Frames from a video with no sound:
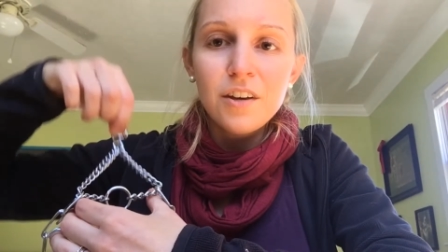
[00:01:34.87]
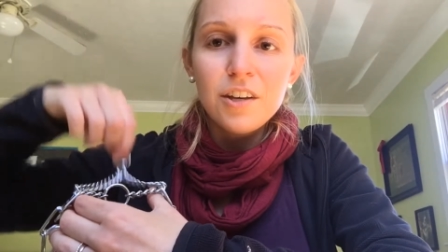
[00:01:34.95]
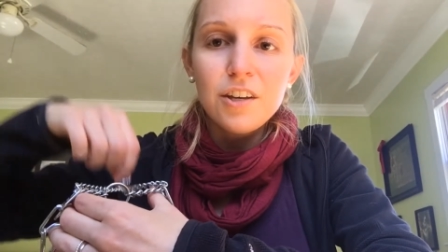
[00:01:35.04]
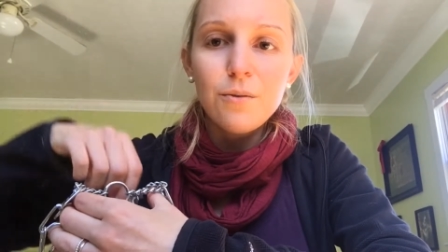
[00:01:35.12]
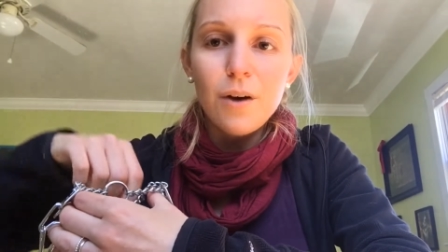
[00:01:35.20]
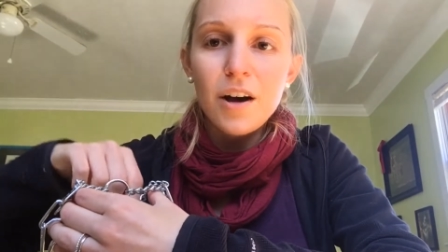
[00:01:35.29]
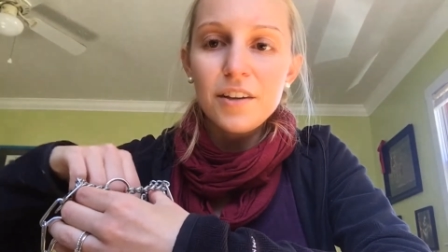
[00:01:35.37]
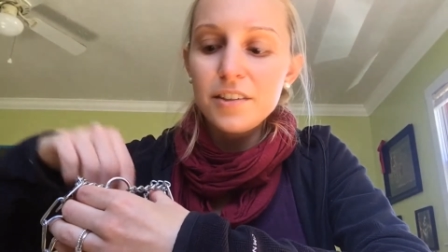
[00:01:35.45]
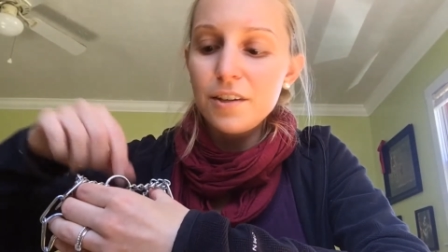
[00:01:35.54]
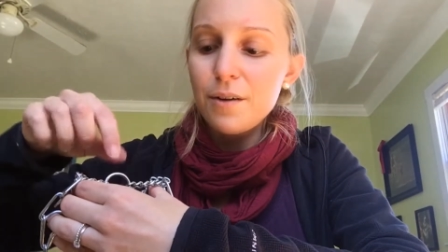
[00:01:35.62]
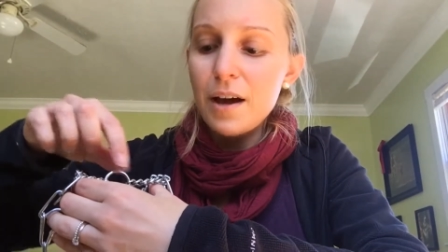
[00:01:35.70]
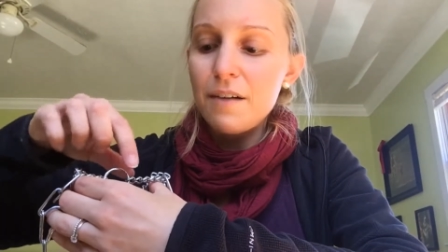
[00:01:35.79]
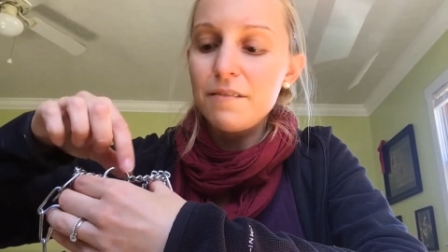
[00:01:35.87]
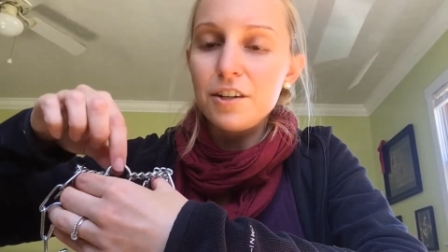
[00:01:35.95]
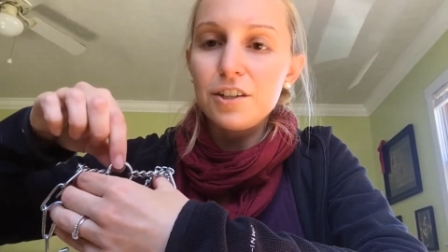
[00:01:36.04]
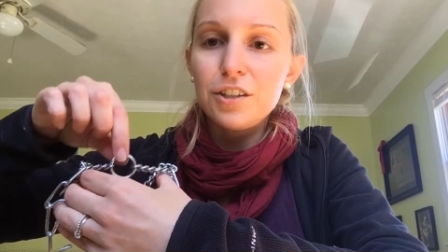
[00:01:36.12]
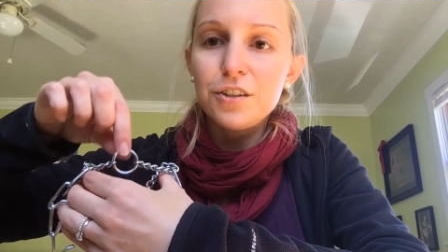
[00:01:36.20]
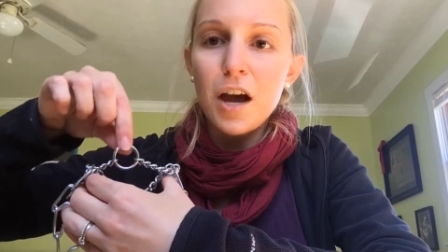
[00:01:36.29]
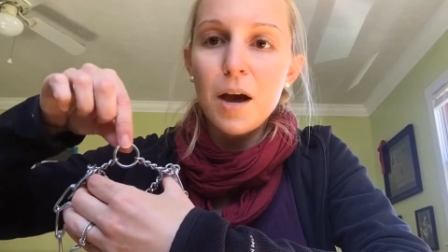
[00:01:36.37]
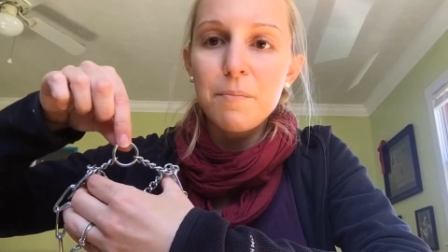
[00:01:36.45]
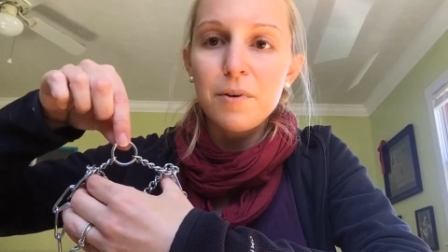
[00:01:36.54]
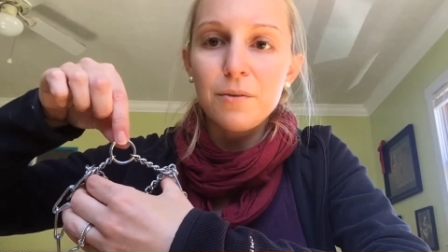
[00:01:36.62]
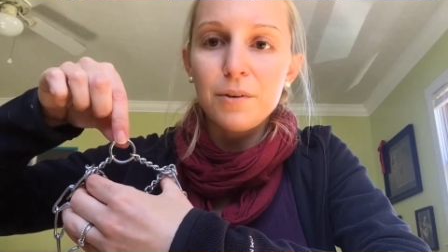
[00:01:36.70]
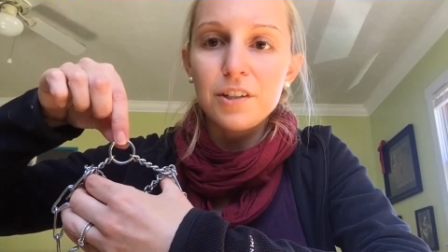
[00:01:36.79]
You also have your
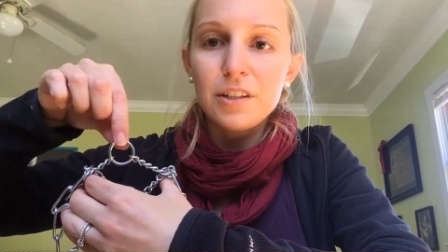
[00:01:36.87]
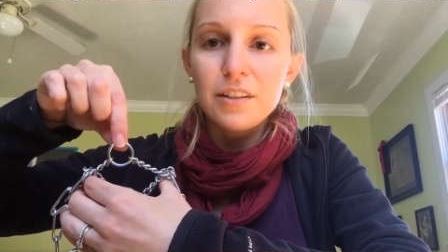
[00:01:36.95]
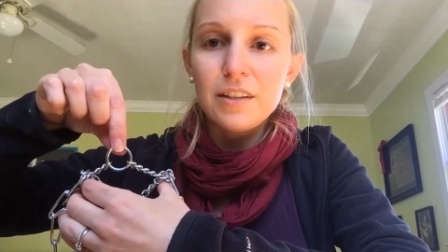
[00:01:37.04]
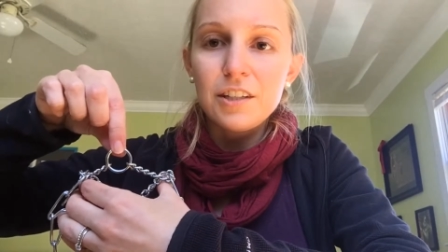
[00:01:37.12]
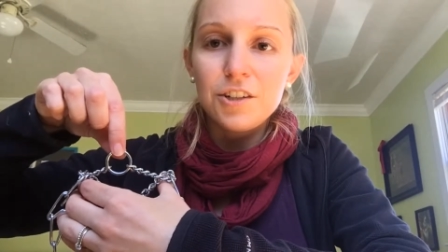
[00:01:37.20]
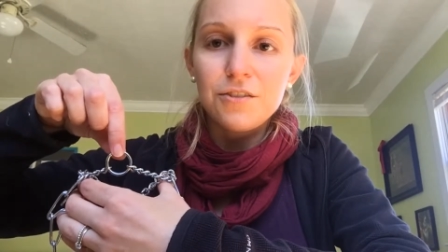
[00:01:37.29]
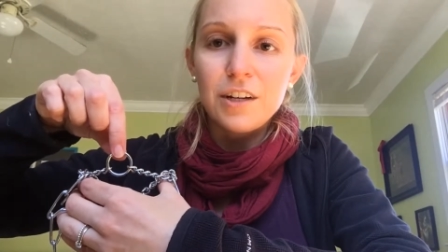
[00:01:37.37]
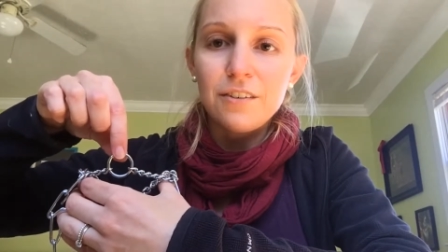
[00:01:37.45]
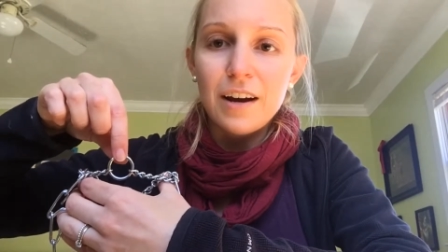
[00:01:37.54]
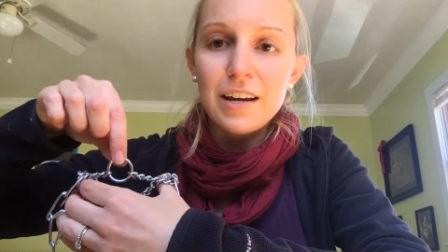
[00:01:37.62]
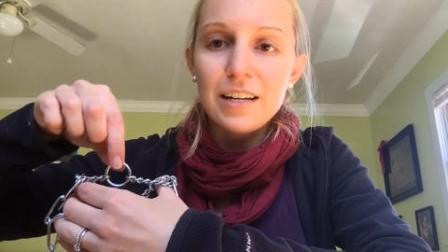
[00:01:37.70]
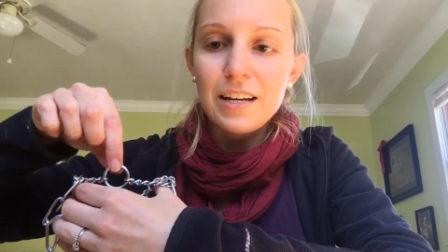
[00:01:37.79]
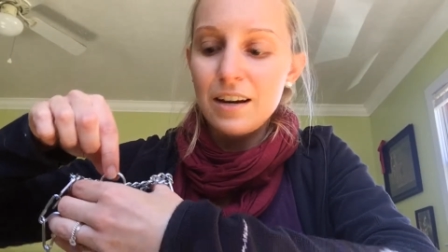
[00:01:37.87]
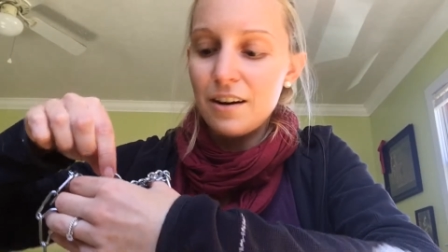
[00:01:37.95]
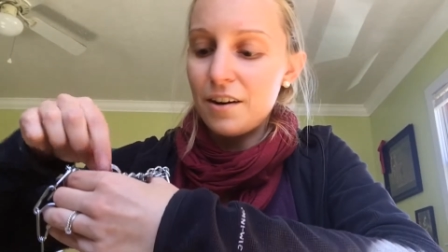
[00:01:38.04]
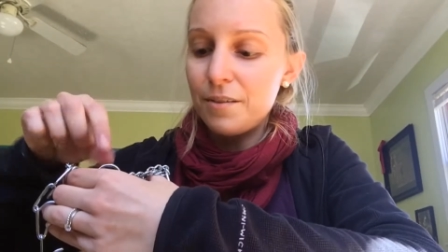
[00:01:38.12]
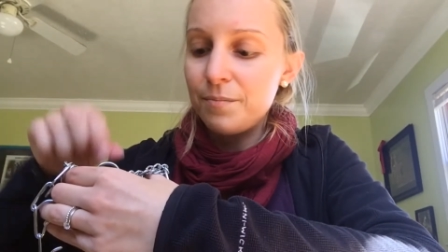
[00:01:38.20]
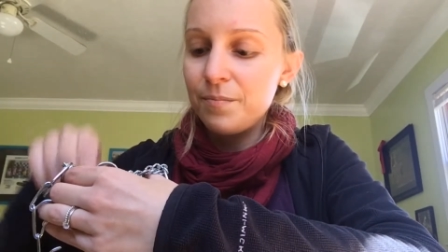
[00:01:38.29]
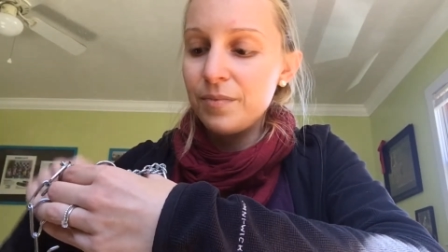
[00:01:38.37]
stopper, which is this ring right here.